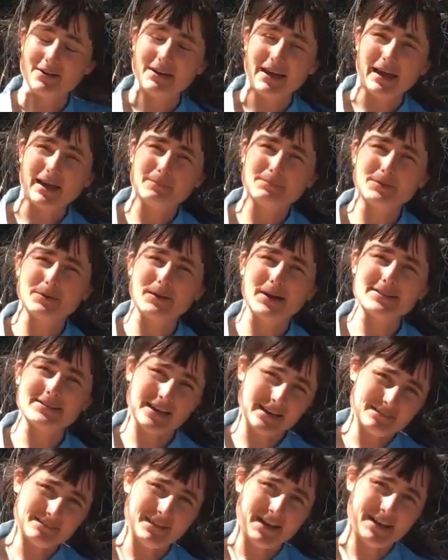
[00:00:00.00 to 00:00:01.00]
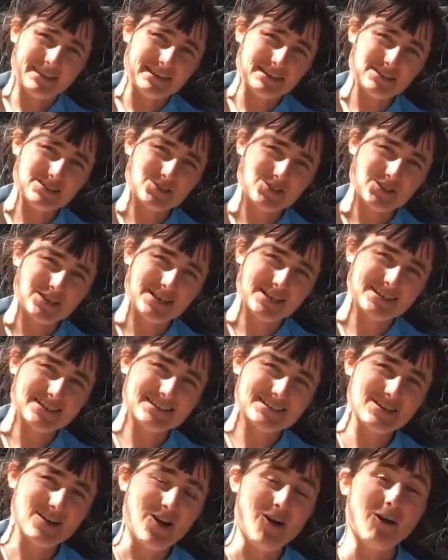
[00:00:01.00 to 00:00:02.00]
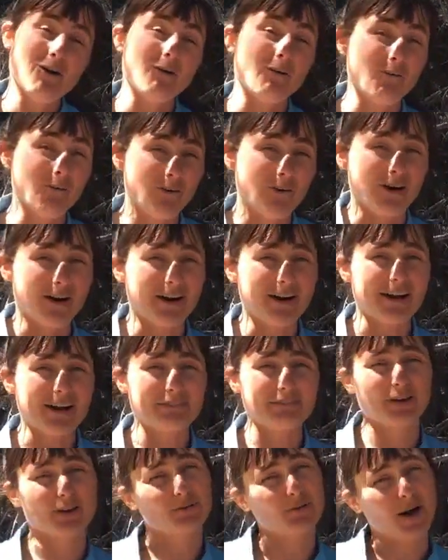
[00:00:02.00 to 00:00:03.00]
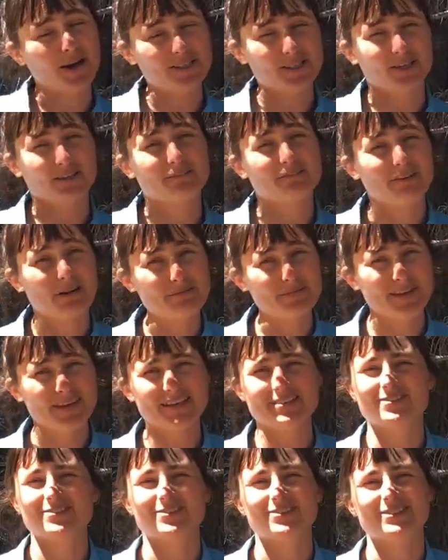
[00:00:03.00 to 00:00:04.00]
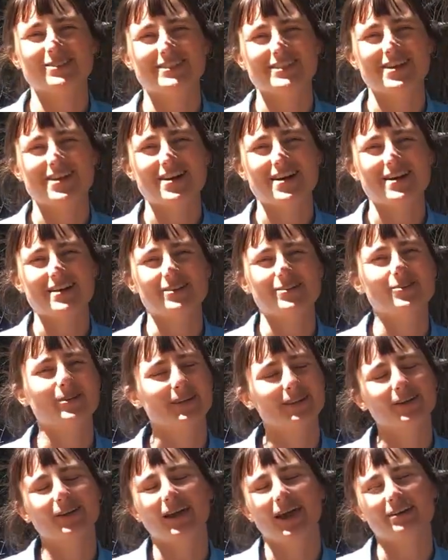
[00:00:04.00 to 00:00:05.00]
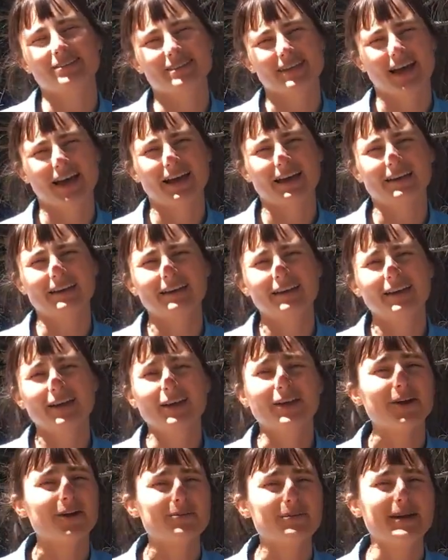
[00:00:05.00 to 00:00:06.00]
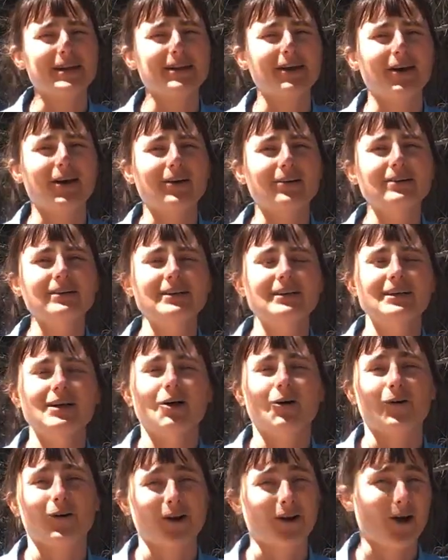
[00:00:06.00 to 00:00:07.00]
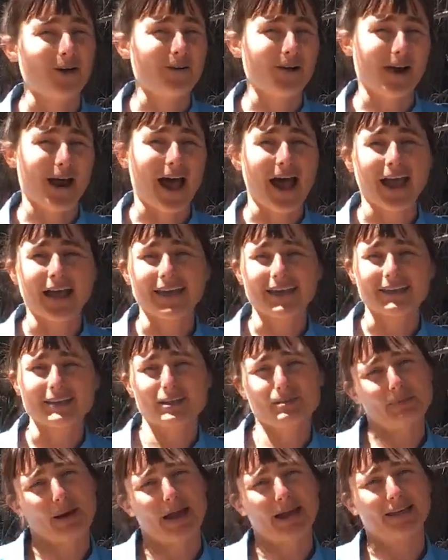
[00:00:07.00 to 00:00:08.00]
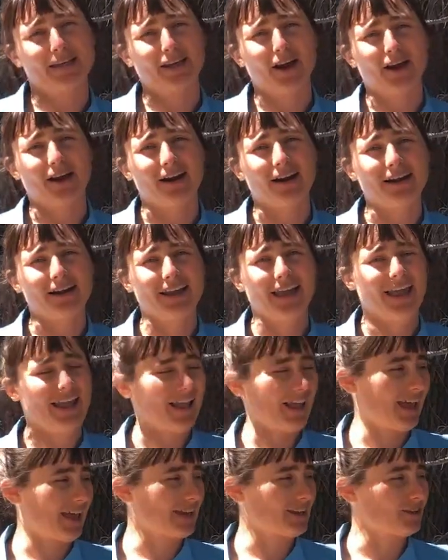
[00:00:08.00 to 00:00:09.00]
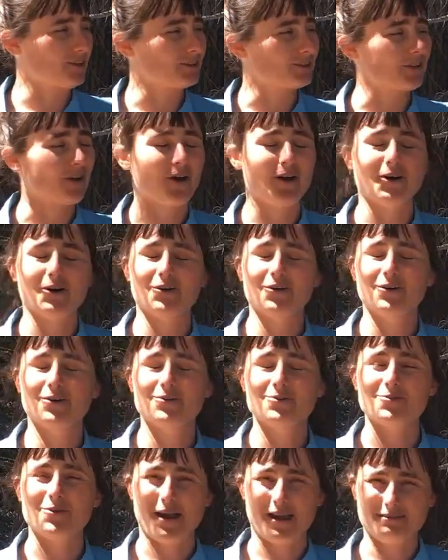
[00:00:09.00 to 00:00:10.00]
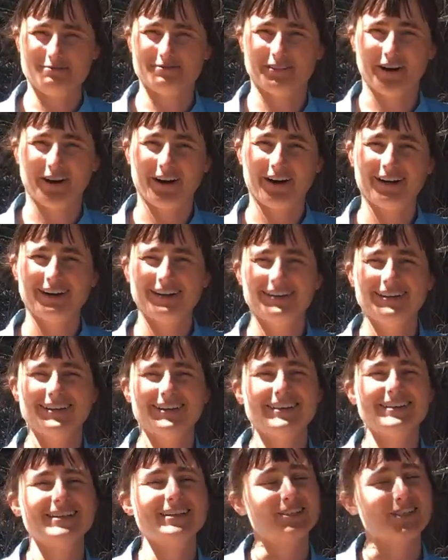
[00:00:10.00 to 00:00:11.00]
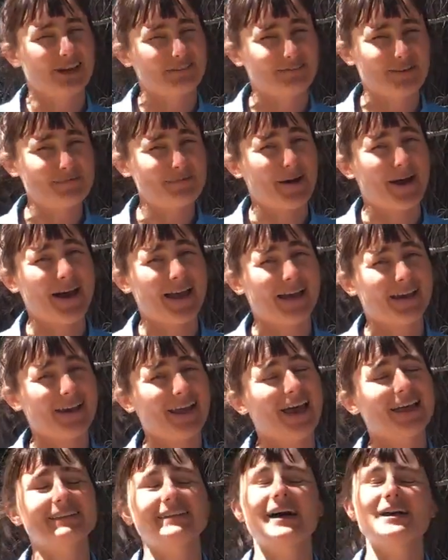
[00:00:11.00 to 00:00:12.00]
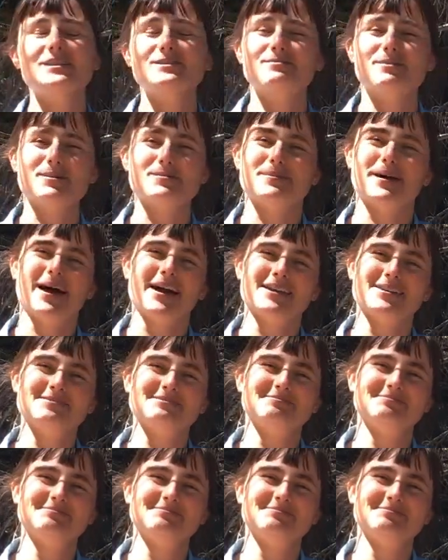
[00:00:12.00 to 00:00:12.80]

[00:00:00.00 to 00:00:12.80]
to help you identify these trees, or if you're watching from the Eastern Sierra, you can look outside your window or go on a hike in your backyard and you'll know white fir, Geoffrey pine, and lodgepole pine.